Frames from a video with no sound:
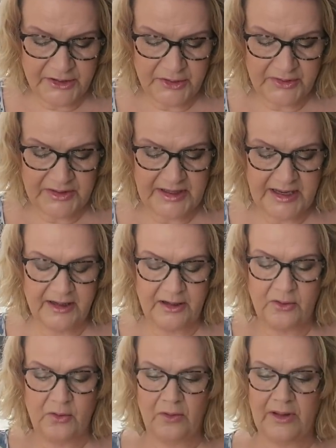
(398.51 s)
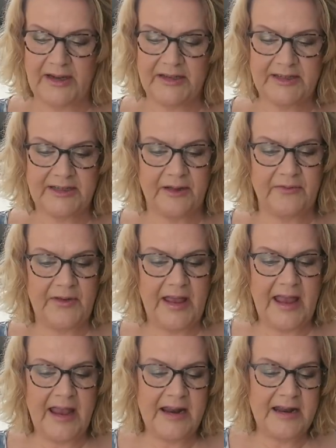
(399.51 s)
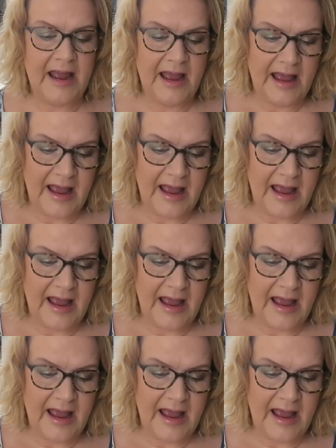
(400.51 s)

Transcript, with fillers: to seal all that stuff in.